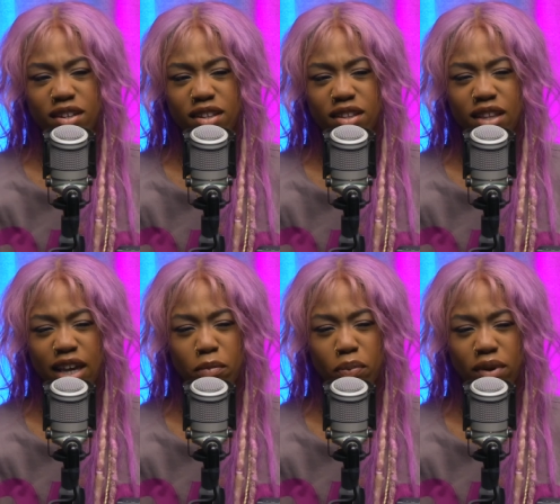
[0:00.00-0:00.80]
the
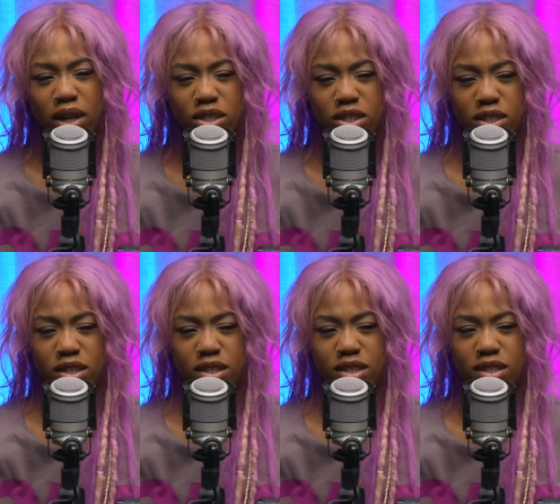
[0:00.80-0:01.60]

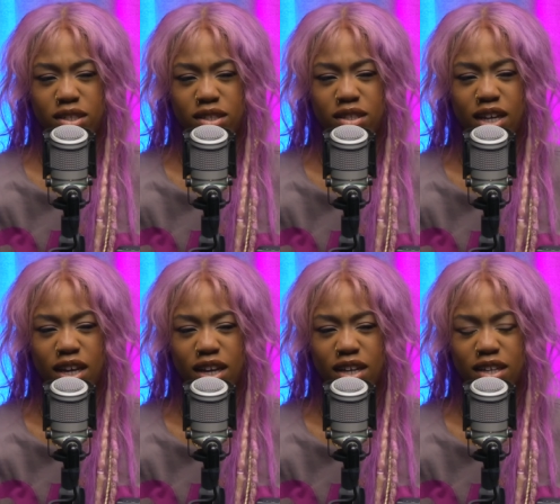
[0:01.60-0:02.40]
impression
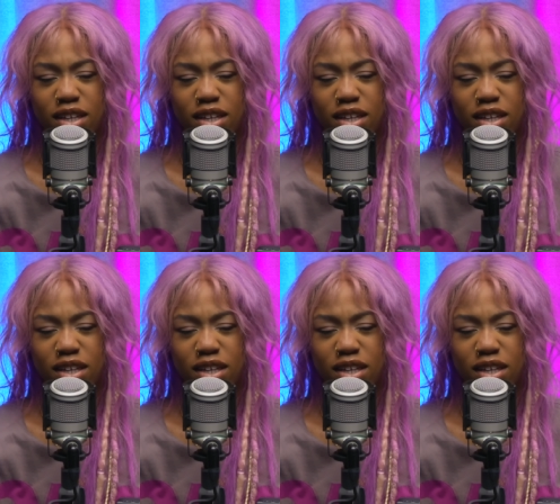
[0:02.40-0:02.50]
that